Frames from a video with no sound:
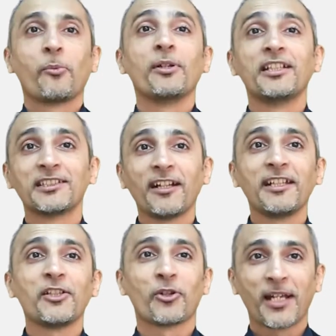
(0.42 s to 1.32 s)
When
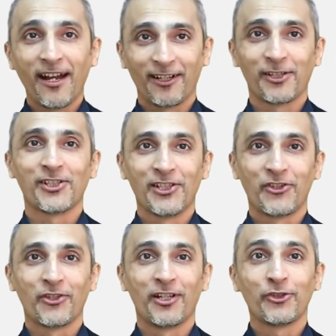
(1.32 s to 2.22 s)
designing your
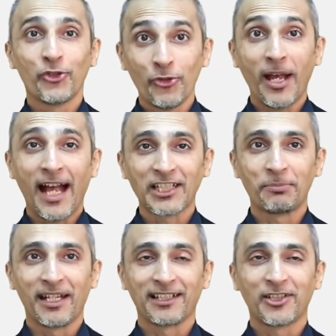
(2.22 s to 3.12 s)
characters, there are two
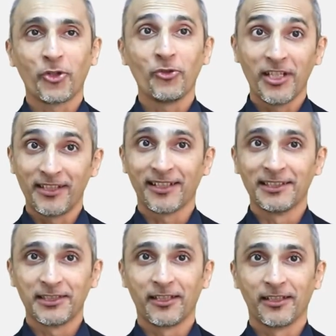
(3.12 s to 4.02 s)
aspects you need to
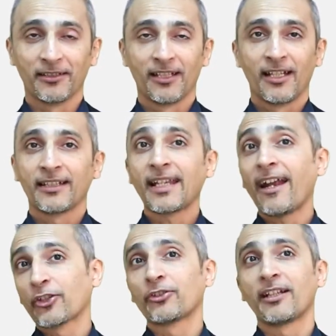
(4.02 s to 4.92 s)
consider:
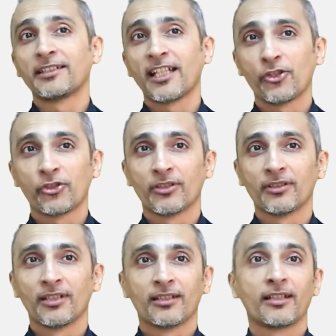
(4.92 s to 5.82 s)
characterization
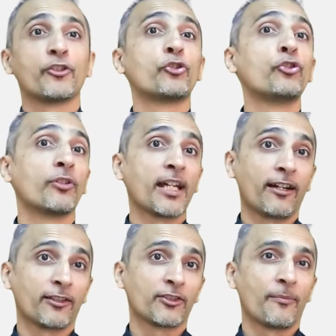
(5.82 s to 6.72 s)
and true
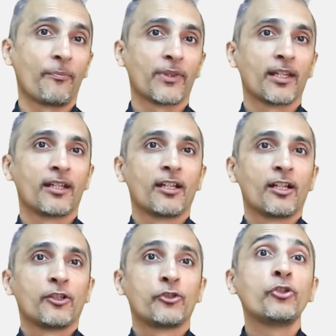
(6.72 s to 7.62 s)
character.
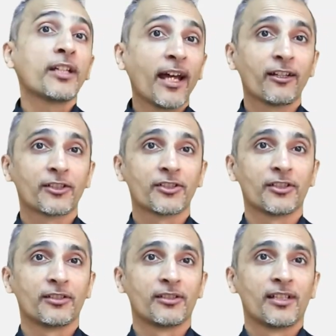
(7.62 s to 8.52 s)
True
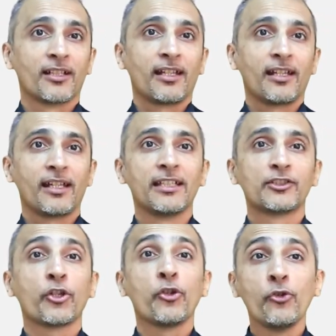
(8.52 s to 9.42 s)
character
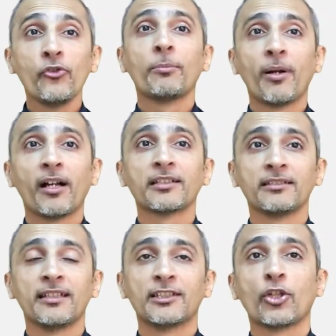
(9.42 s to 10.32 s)
is who the
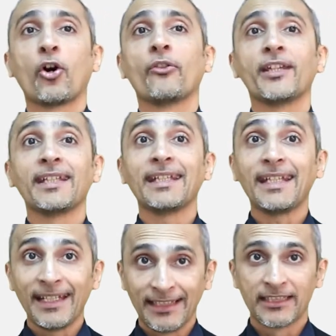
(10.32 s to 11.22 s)
person is on the
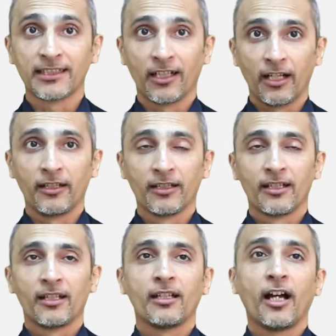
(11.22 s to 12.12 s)
inside,
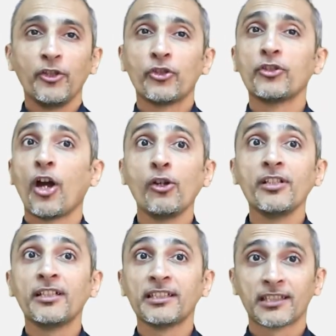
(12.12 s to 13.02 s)
and you can
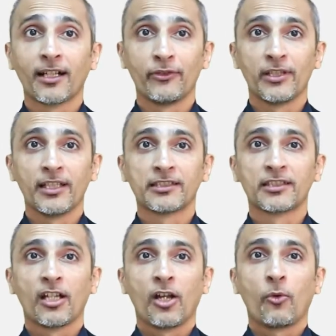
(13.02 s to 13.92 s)
only discover this
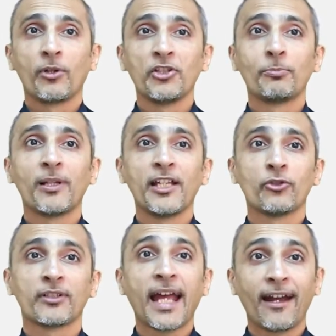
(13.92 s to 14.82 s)
when you place
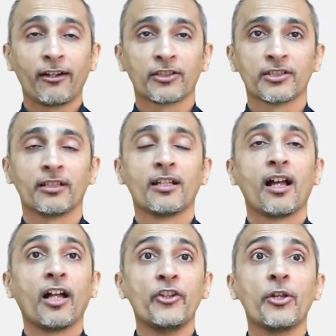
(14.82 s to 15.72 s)
your character
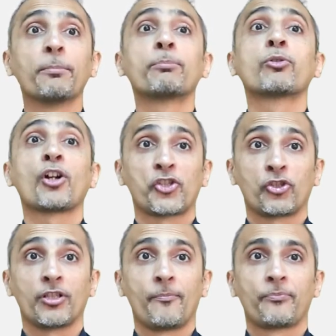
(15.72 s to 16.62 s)
under
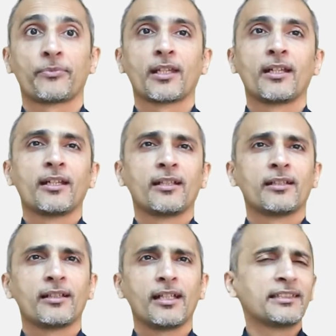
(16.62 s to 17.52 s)
pressure.
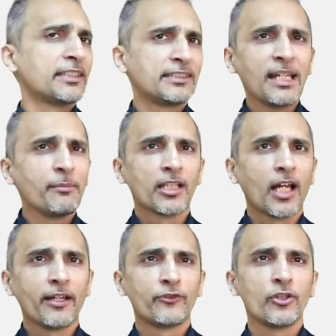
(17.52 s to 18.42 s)
It's the same in
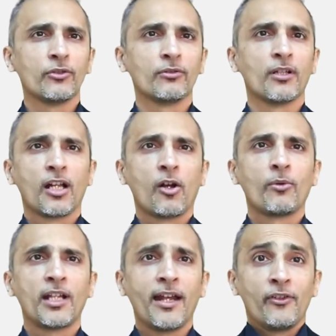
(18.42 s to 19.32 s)
life too.
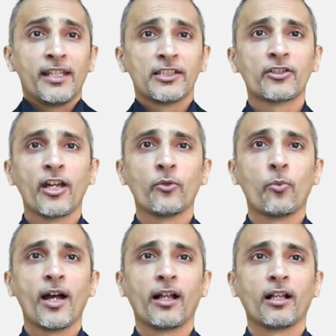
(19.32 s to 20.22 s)
When everything is going
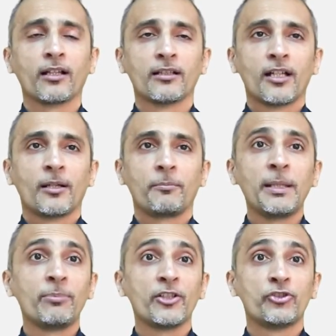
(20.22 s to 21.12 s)
well,
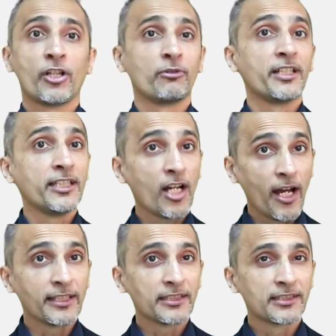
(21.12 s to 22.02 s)
people are generally
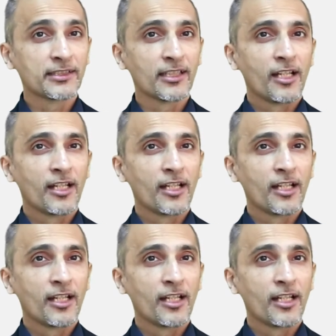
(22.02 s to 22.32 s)
nice.